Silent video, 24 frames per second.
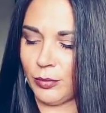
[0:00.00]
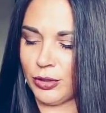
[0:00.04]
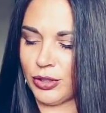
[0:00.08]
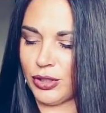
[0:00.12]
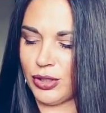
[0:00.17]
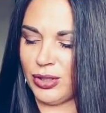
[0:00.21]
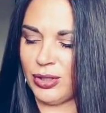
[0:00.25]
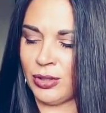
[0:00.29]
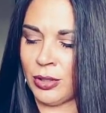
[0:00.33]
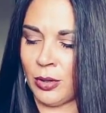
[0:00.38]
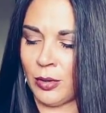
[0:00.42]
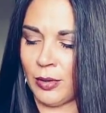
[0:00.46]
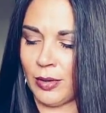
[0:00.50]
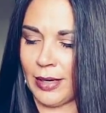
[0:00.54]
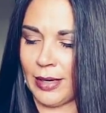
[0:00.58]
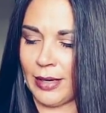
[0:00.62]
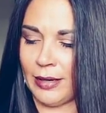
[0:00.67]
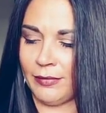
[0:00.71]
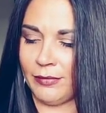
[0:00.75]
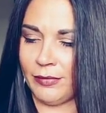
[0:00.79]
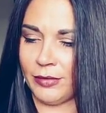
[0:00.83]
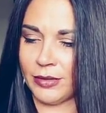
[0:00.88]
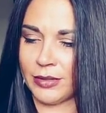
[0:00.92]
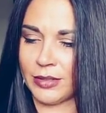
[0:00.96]
what you don't
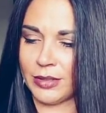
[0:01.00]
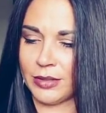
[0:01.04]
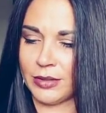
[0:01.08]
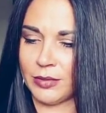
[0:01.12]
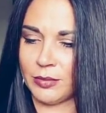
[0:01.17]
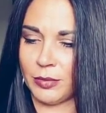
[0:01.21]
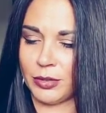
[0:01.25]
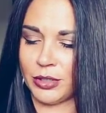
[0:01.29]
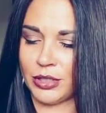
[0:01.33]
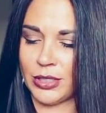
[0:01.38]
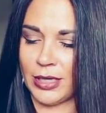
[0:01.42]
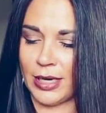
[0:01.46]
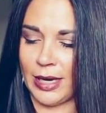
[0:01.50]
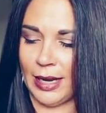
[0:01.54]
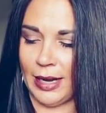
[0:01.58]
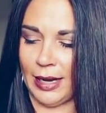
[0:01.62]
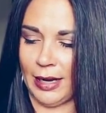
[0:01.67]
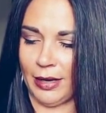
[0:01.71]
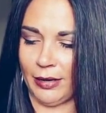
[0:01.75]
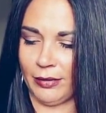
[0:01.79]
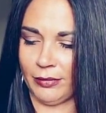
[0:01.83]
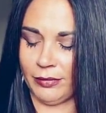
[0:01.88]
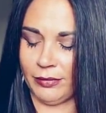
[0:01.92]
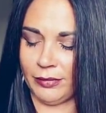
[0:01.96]
have versus what you
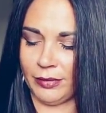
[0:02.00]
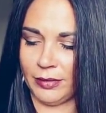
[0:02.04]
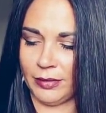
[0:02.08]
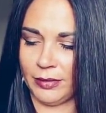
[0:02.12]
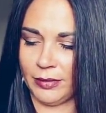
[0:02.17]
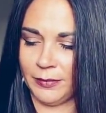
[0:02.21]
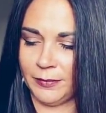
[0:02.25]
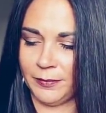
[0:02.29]
have.